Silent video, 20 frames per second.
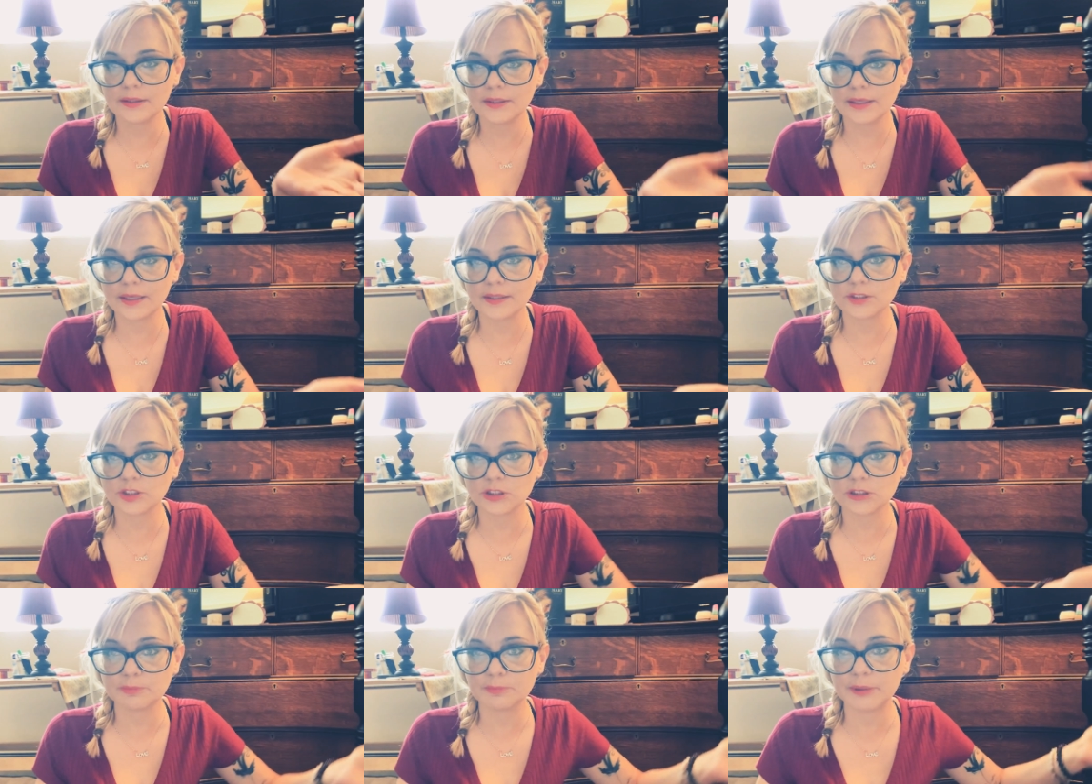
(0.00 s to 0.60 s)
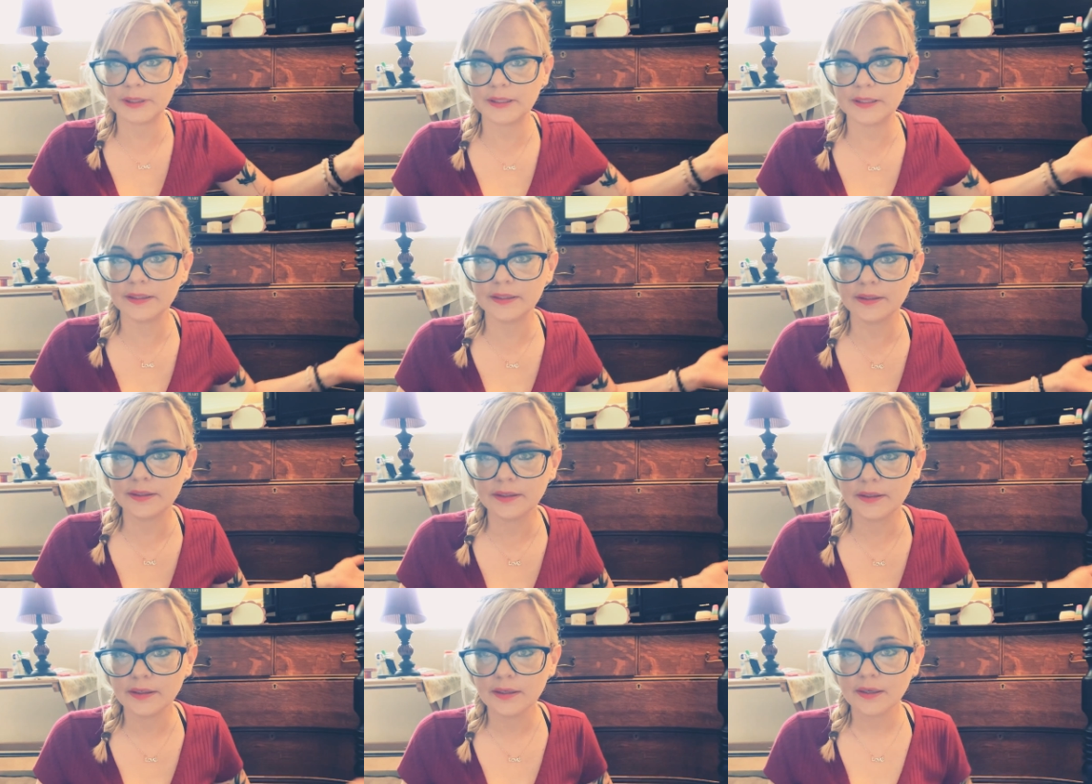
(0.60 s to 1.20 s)
and just
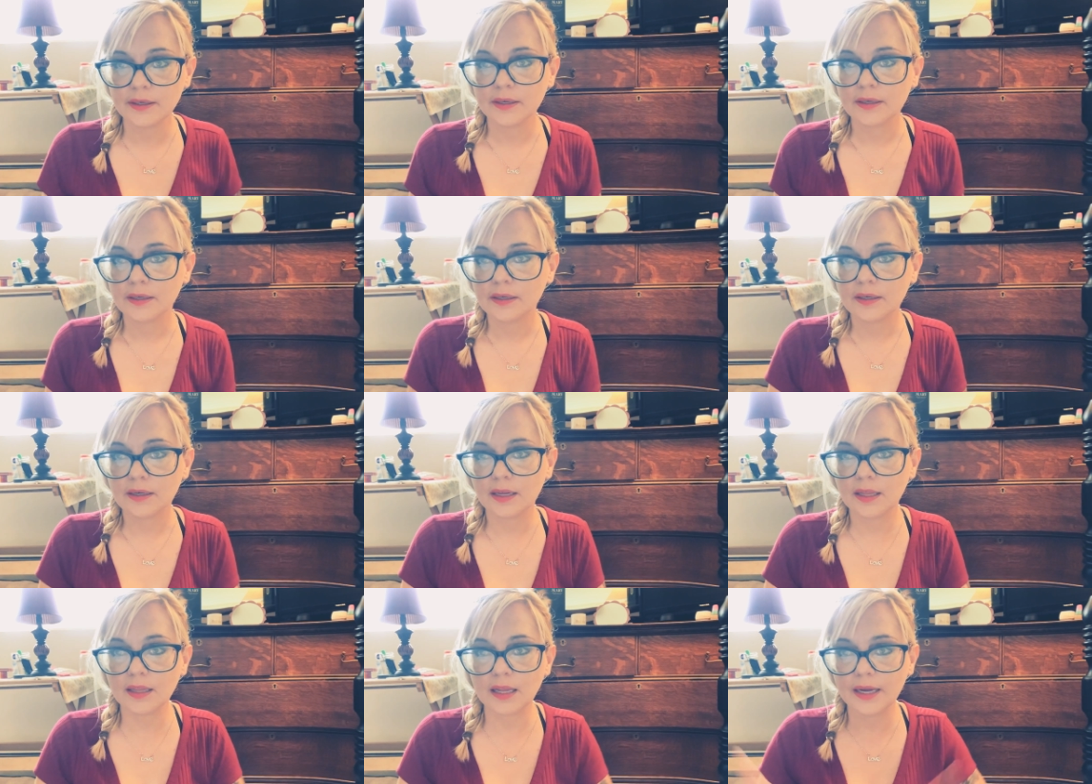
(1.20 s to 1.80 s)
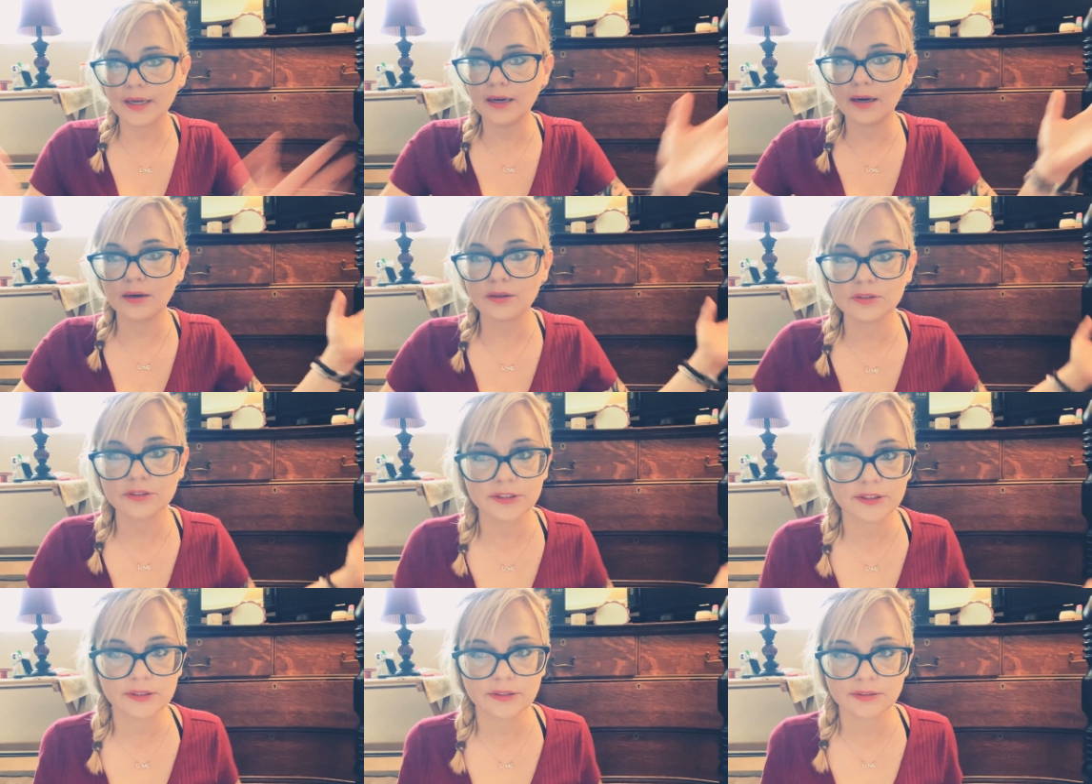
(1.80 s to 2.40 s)
be a
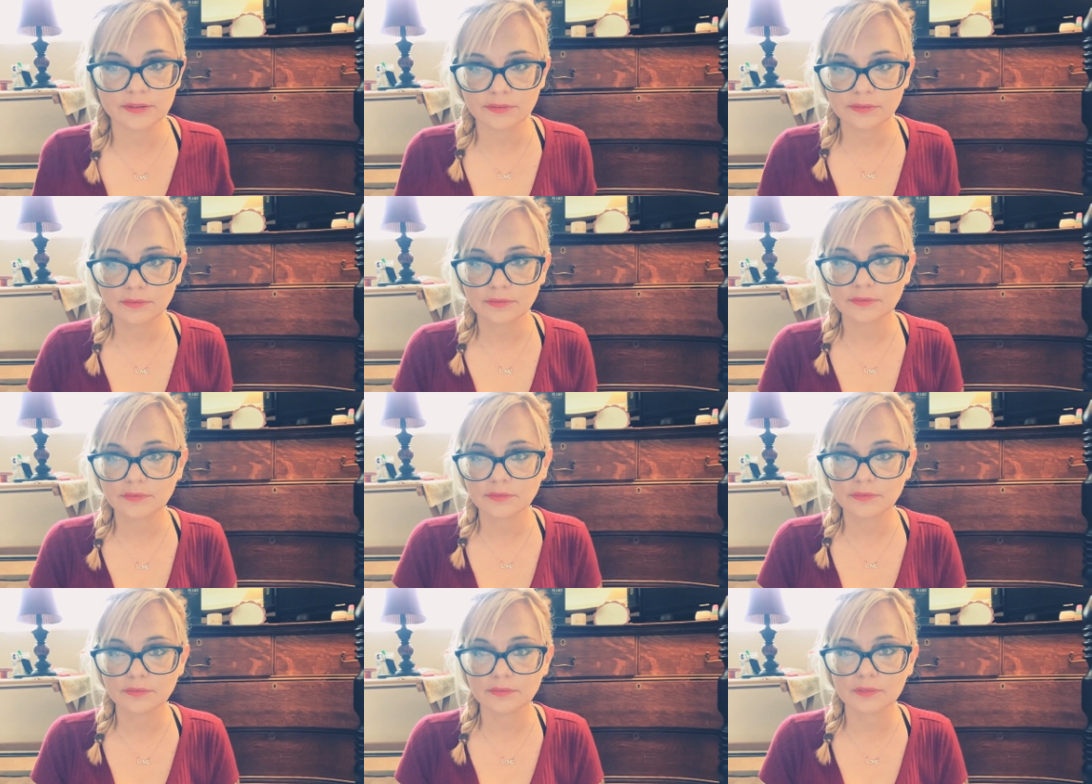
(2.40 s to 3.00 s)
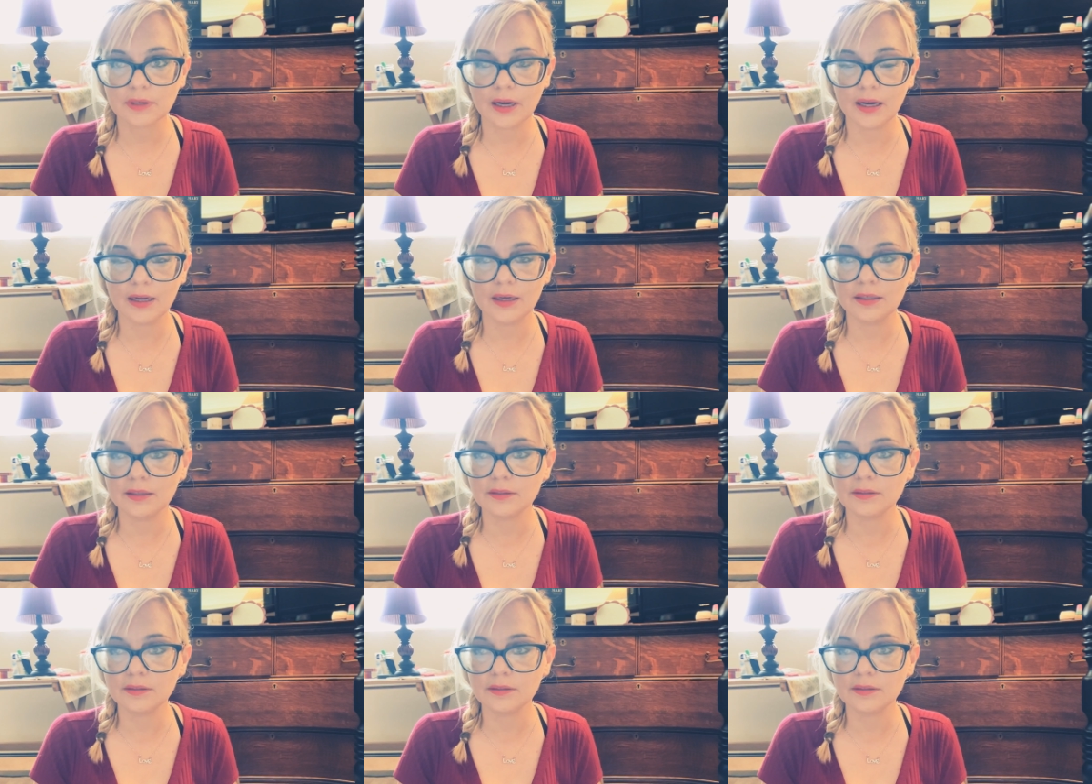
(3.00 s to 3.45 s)
lighthouse and